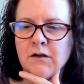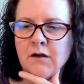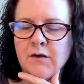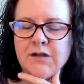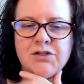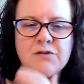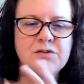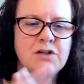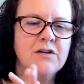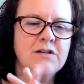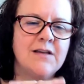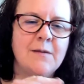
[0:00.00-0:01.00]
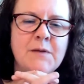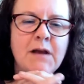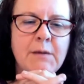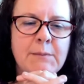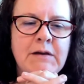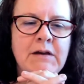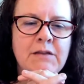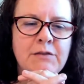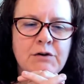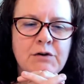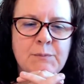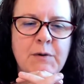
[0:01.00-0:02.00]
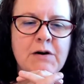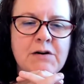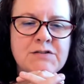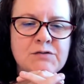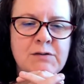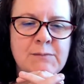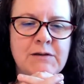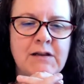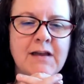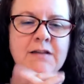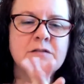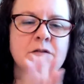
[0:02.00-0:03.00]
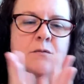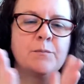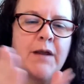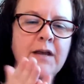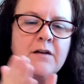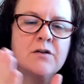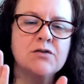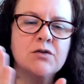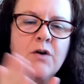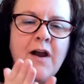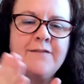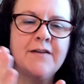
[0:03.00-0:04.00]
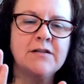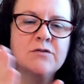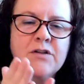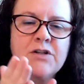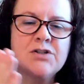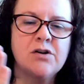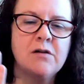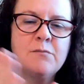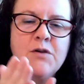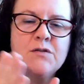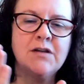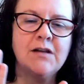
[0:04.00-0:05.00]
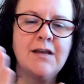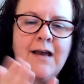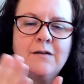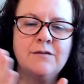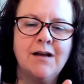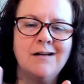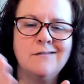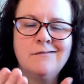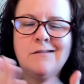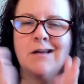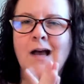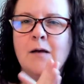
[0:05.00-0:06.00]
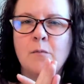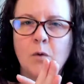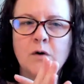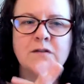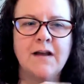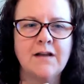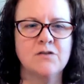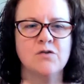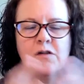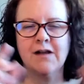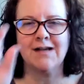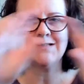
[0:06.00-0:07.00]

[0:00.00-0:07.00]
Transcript: Okay, so Sherry thumbed up. Third-party streaming has banners, graphics, screen sharing, music, countdown. You got more tech control. Like I